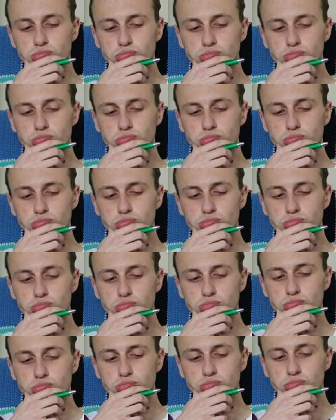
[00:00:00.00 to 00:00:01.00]
I have talked about
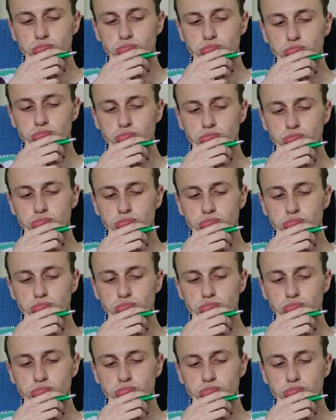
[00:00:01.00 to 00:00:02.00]
this before, we
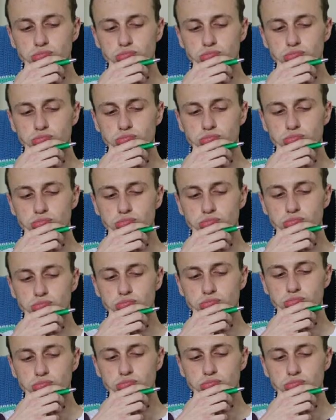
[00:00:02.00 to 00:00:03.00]
have the
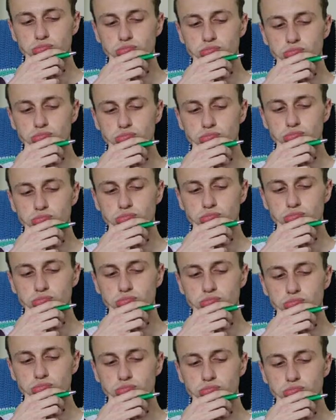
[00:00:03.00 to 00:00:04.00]
opportunity
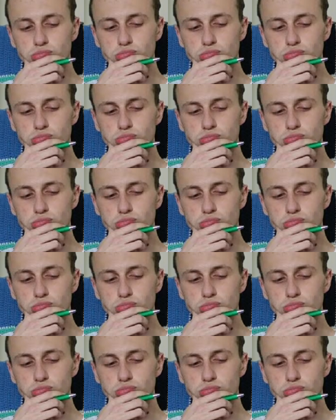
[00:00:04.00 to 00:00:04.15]
to